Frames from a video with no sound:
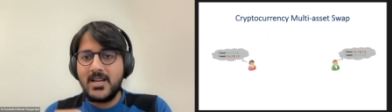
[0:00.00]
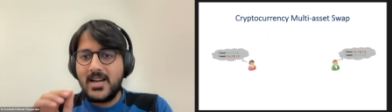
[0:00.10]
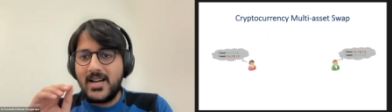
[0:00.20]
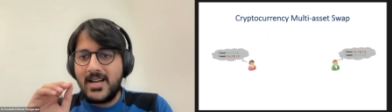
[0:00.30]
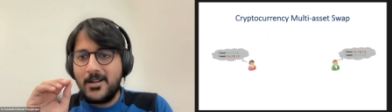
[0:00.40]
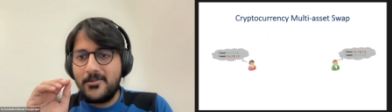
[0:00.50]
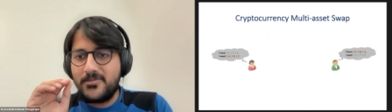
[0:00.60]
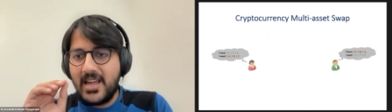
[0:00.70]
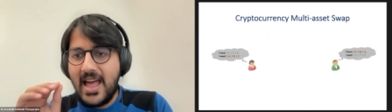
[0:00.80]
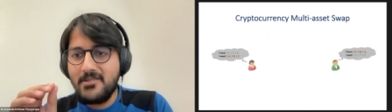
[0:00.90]
Uh,
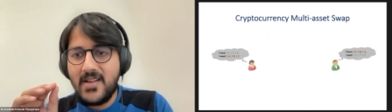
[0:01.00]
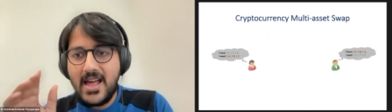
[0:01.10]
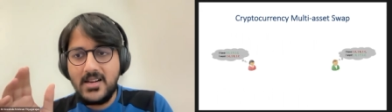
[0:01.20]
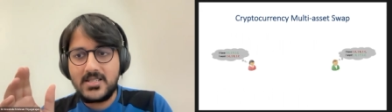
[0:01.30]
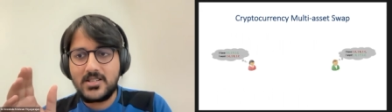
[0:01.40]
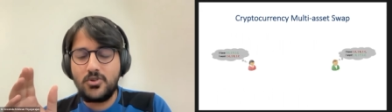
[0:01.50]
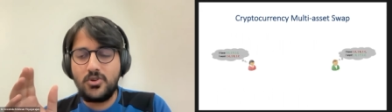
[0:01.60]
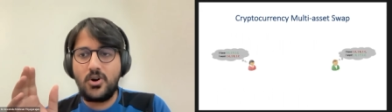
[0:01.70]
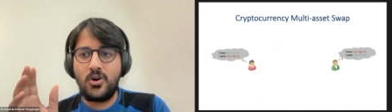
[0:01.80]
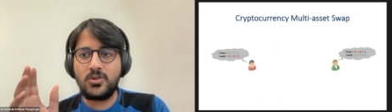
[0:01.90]
we have Alice
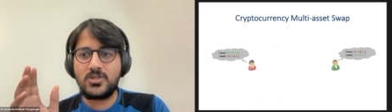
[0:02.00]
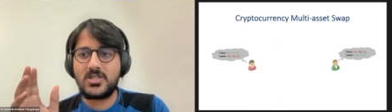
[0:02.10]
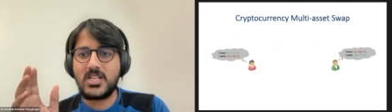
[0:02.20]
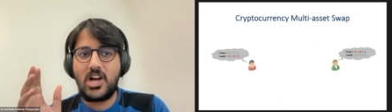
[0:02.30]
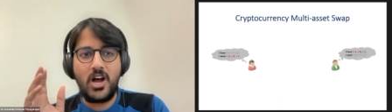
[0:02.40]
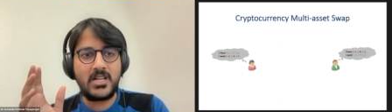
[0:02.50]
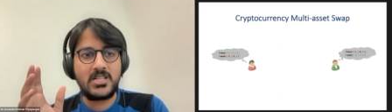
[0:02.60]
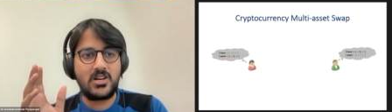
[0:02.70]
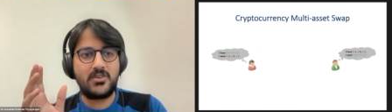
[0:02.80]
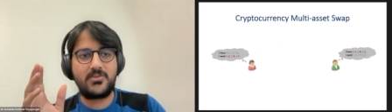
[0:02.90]
who owns
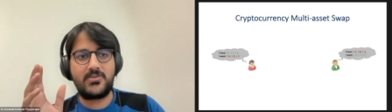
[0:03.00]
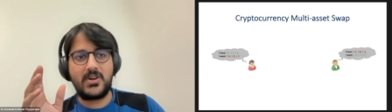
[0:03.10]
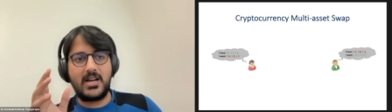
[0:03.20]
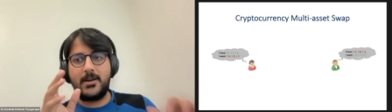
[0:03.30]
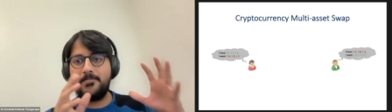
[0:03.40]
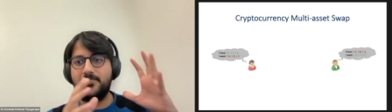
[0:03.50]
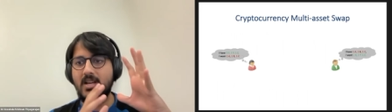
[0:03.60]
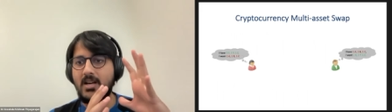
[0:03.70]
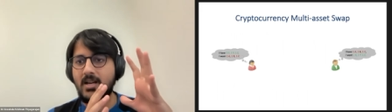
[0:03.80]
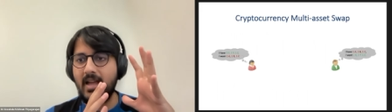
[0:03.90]
coins of uh,
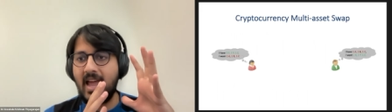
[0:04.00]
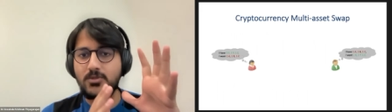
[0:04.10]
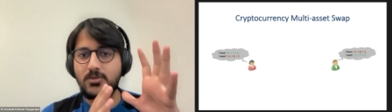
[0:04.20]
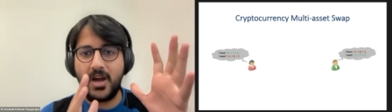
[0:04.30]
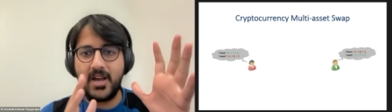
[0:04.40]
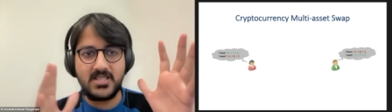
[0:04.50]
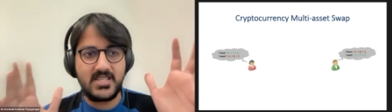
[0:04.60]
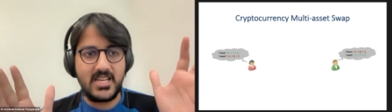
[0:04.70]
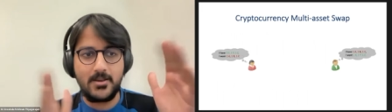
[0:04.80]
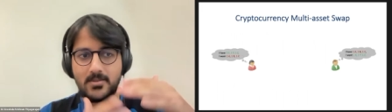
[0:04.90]
uh X, Y, and
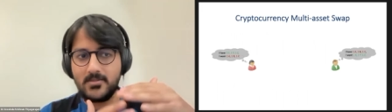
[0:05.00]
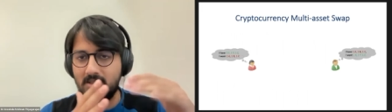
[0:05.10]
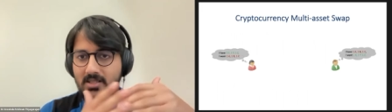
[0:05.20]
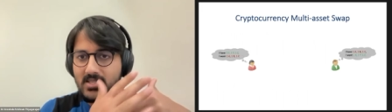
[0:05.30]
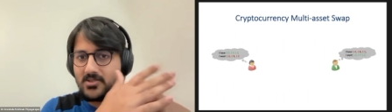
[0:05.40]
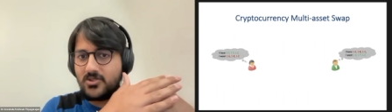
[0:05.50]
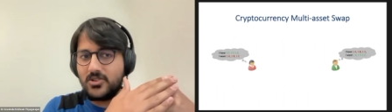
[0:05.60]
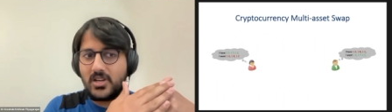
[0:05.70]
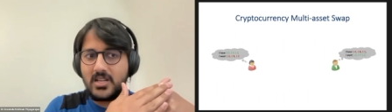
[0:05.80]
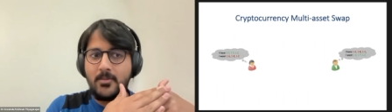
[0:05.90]
Z. Uh, so
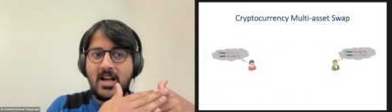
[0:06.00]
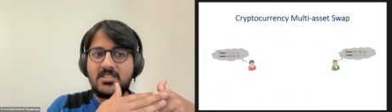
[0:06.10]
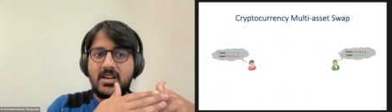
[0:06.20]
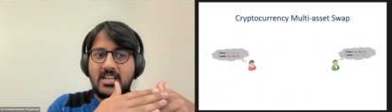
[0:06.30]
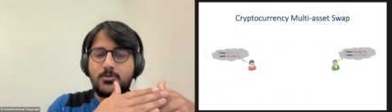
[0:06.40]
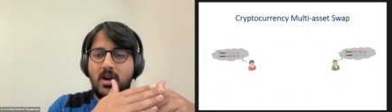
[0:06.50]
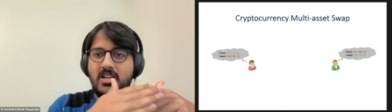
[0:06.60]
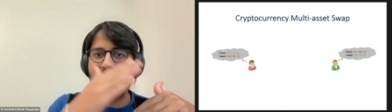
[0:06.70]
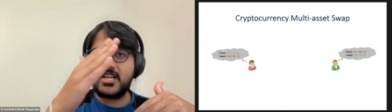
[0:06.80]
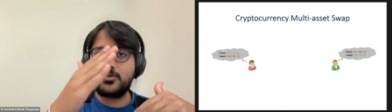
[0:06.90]
you can imagine X,
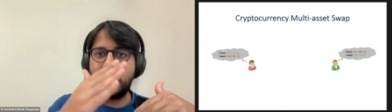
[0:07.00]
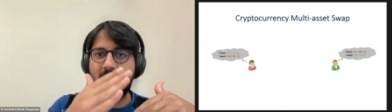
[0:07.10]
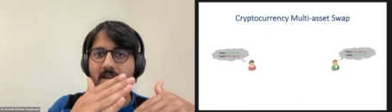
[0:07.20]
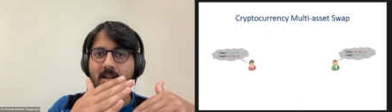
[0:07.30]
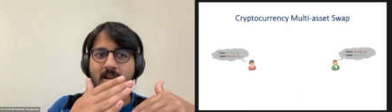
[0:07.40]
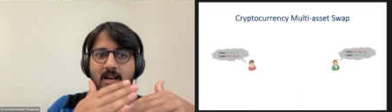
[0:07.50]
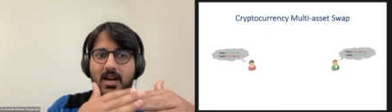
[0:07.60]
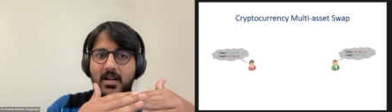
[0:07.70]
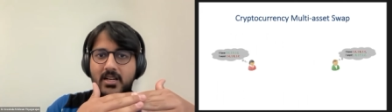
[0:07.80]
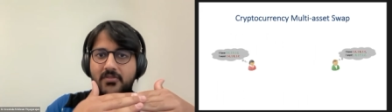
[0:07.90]
Y, Z to be
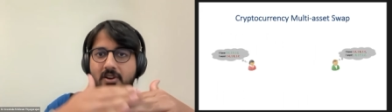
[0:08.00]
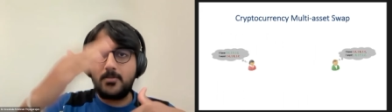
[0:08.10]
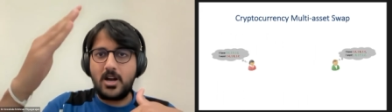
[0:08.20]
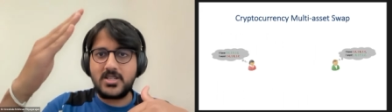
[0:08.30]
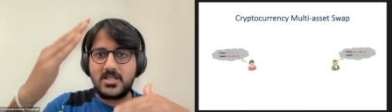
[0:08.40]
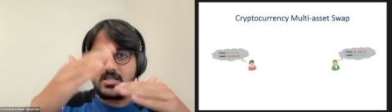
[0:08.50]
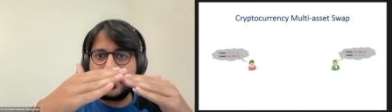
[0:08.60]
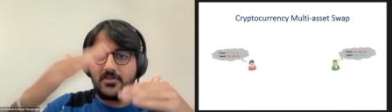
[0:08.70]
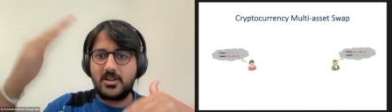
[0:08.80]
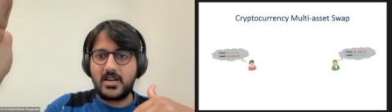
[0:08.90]
uh, different blockchains and
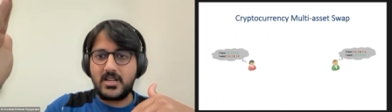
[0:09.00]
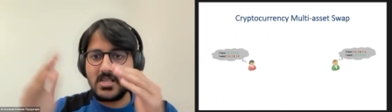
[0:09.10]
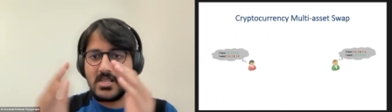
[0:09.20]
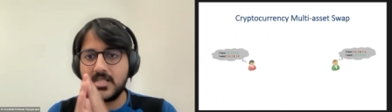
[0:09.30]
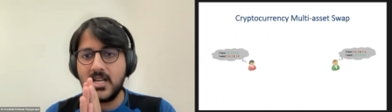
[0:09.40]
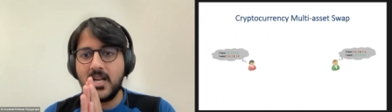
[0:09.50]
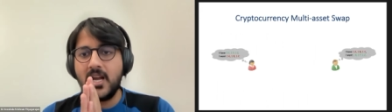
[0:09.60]
different currencies.